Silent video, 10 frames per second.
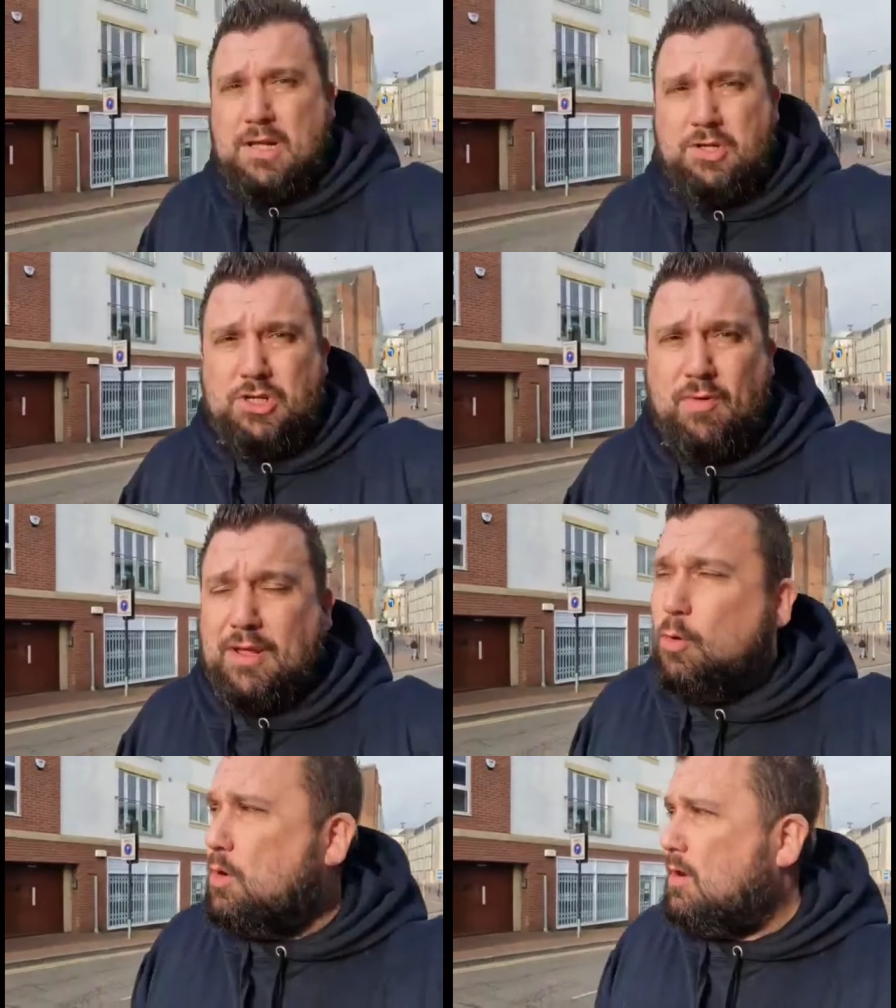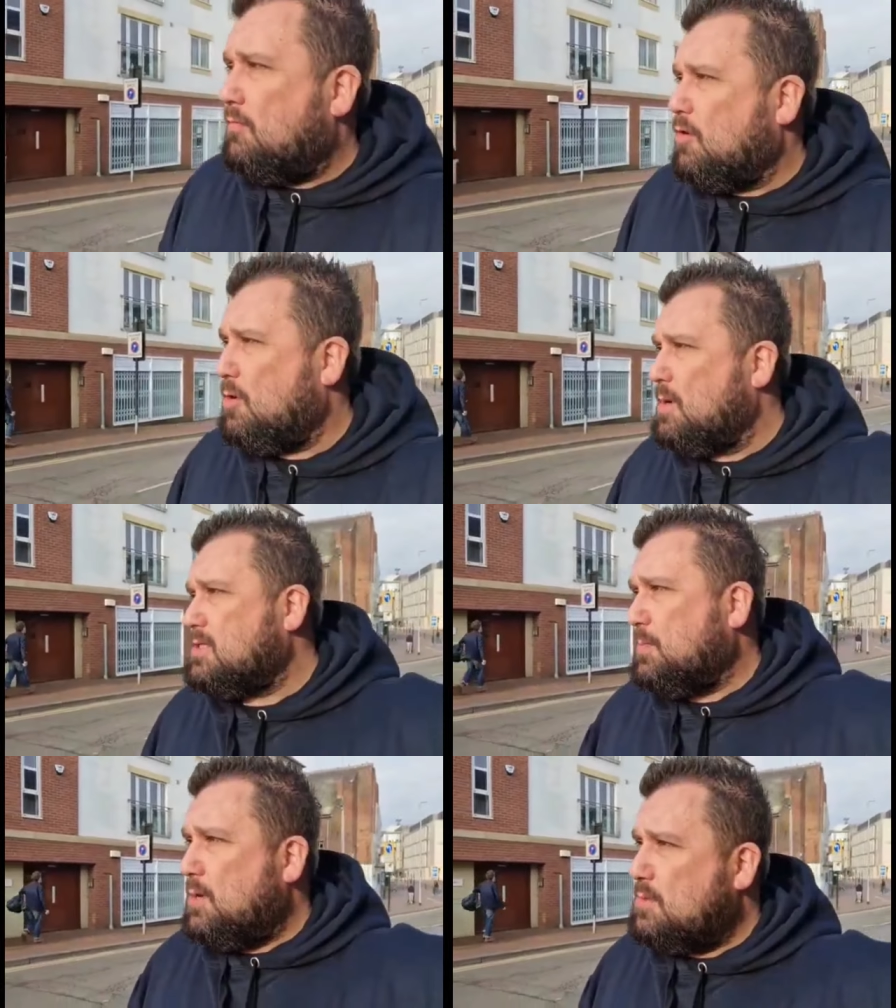Just around the corner from
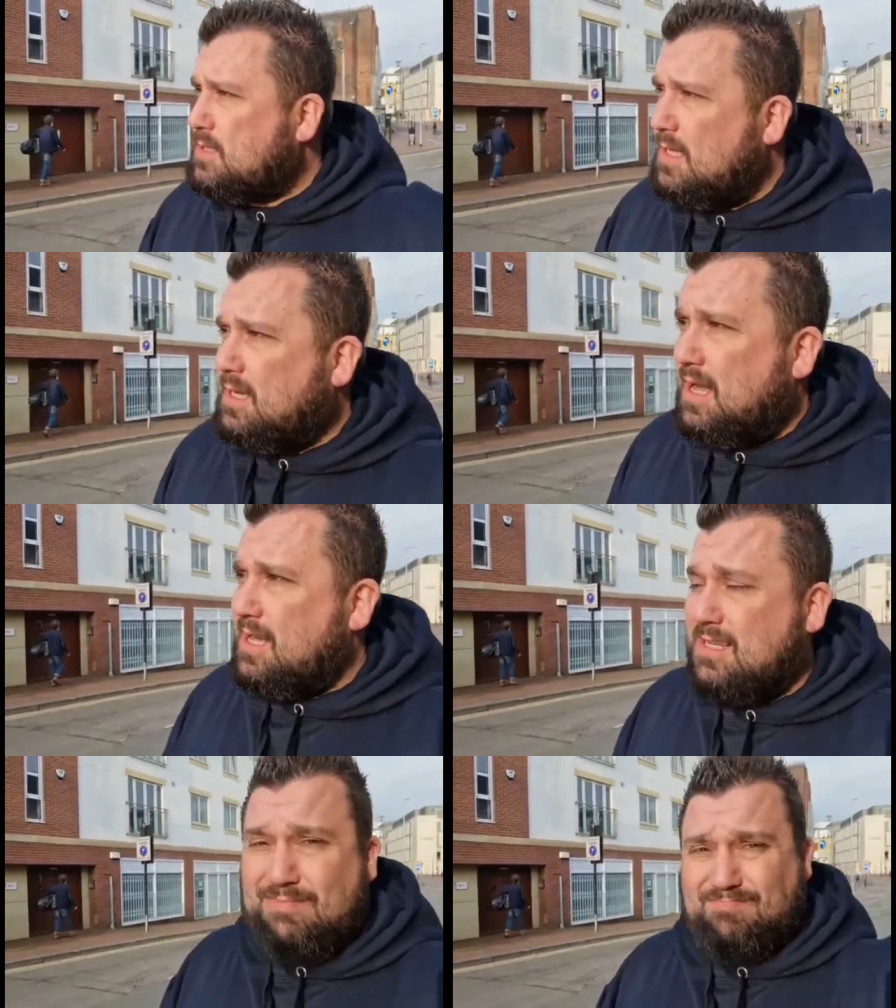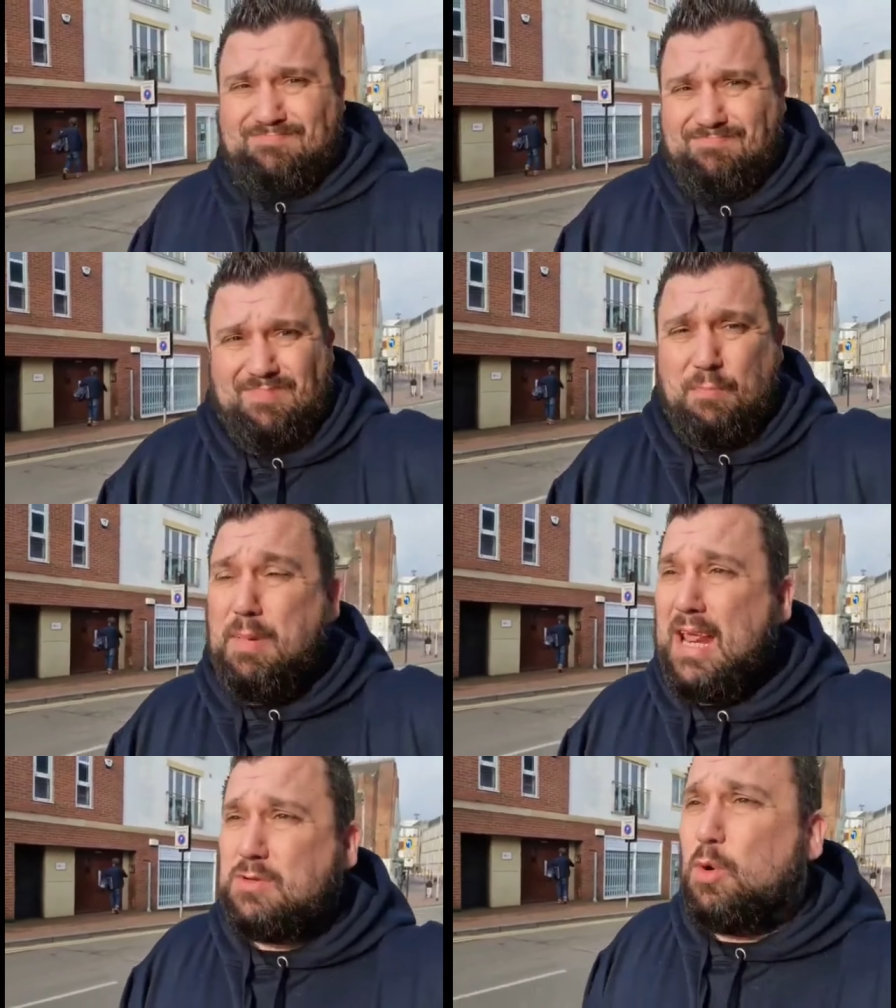Spoons, uh,
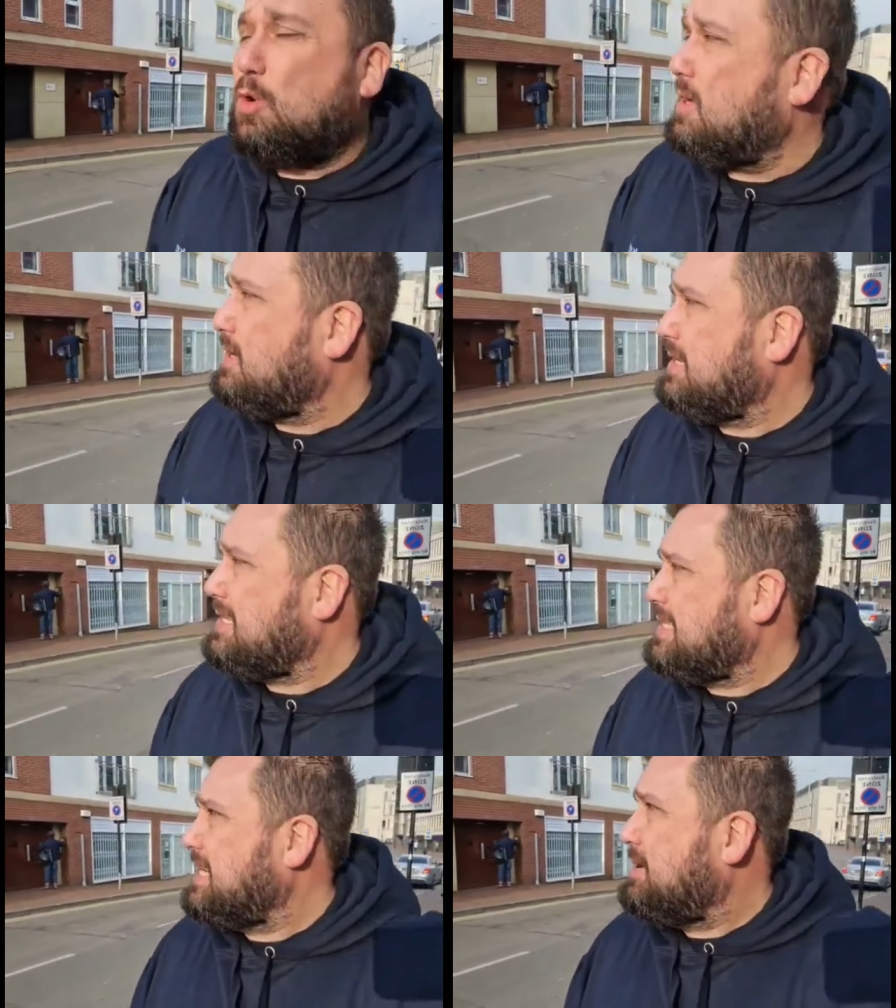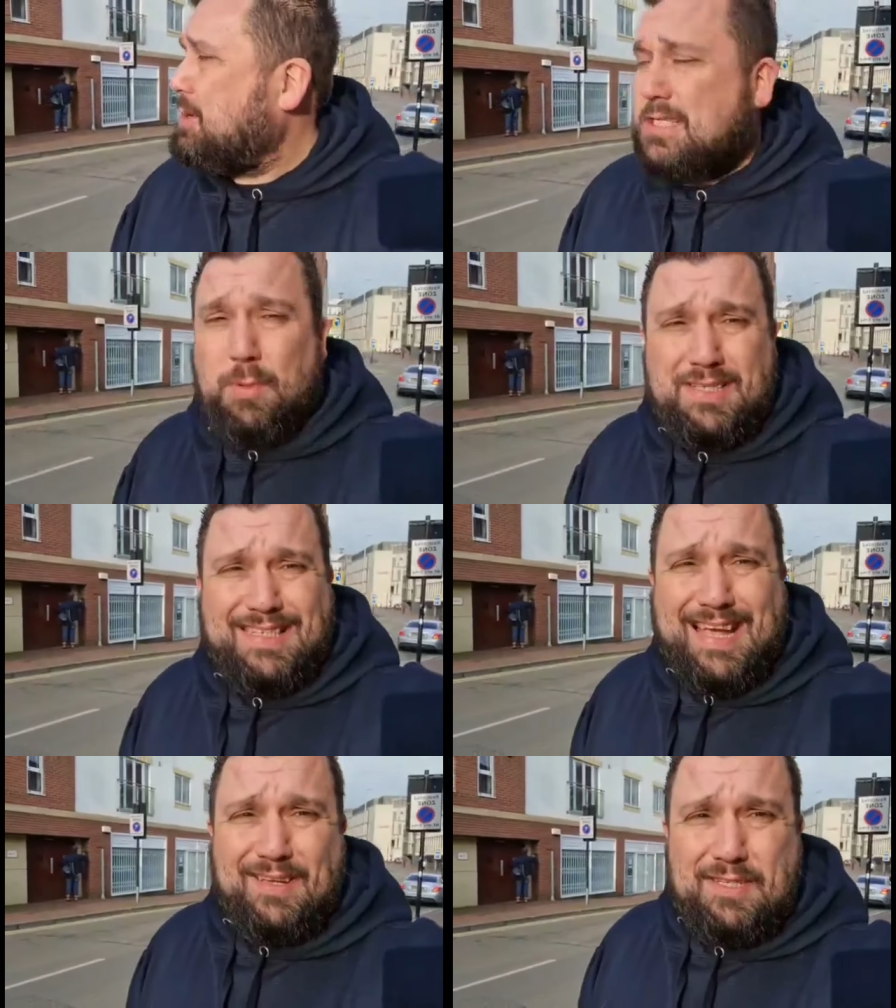minutes walk, brings my
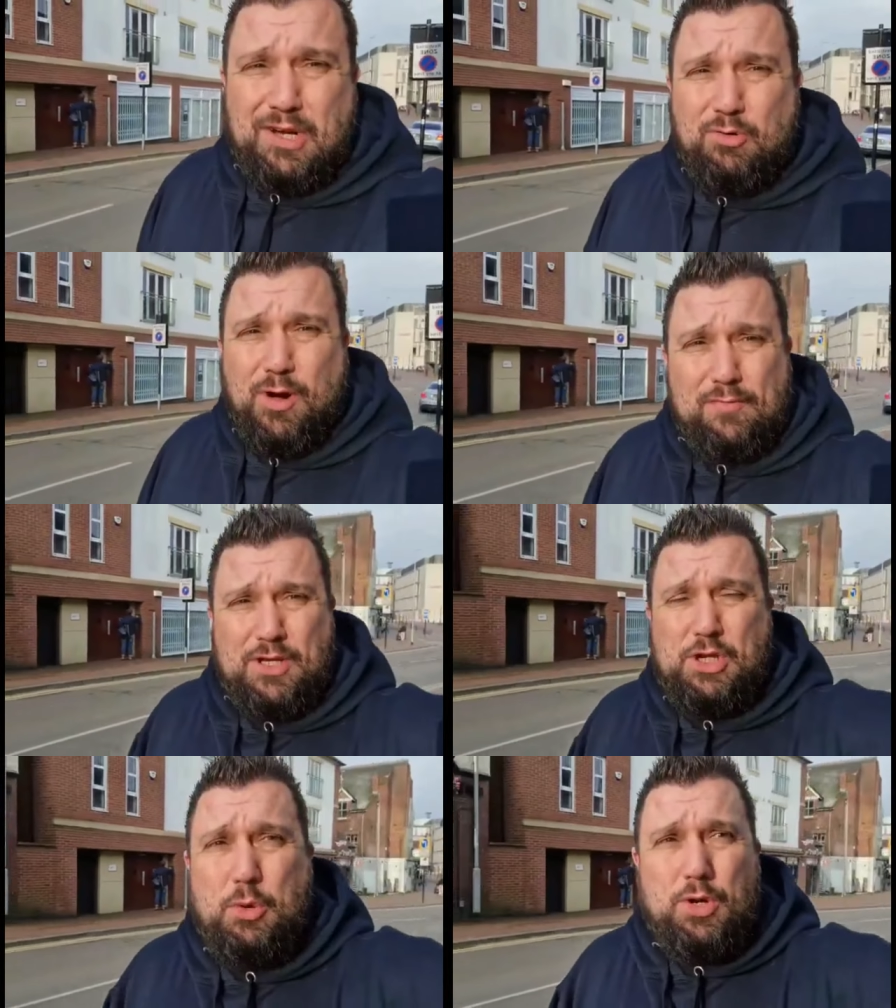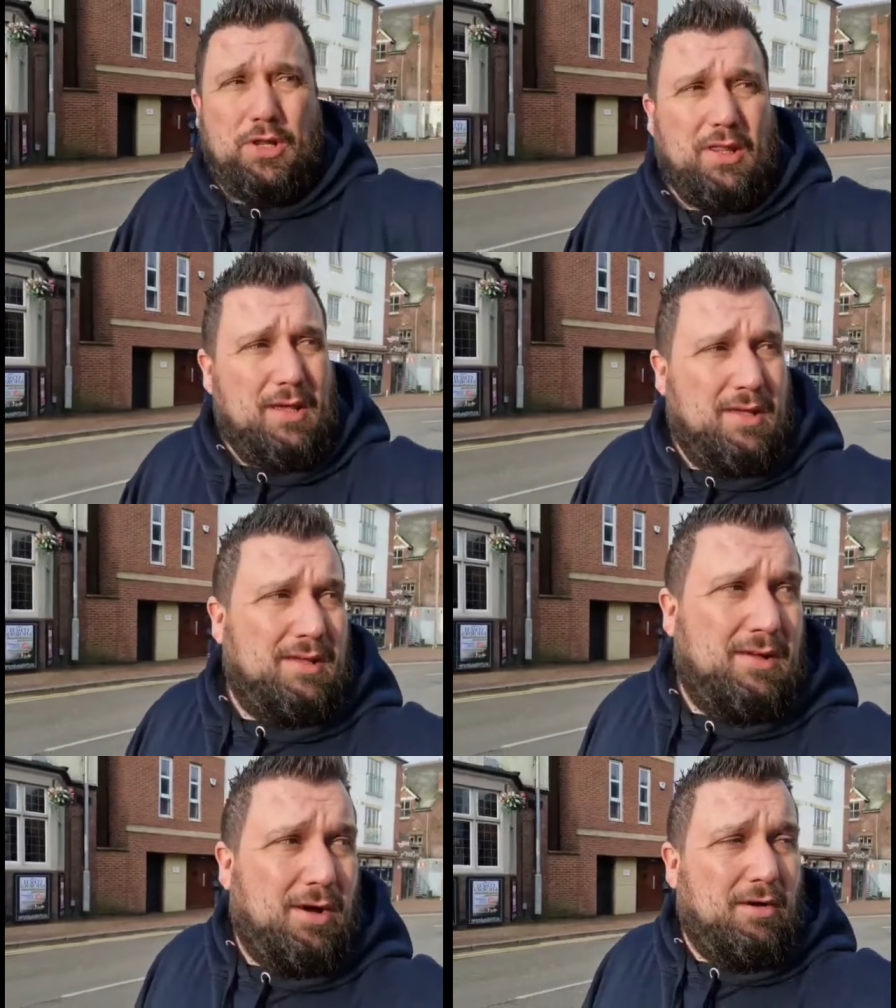second craft union
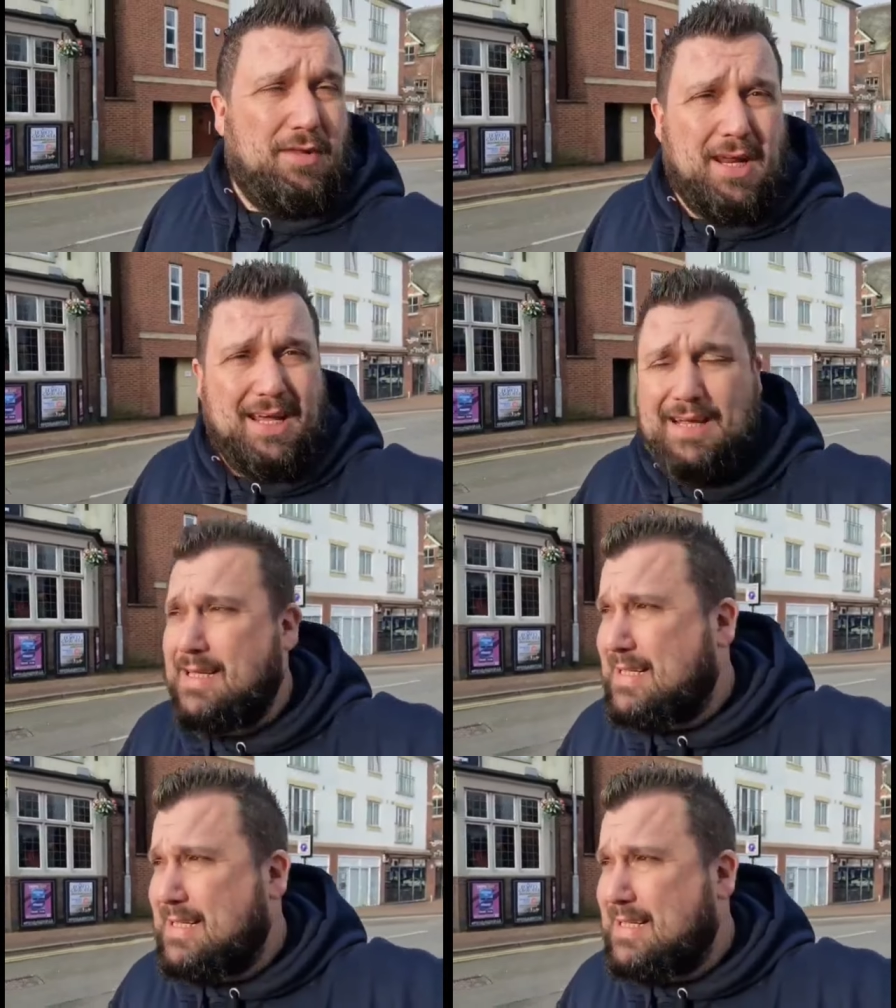of the day.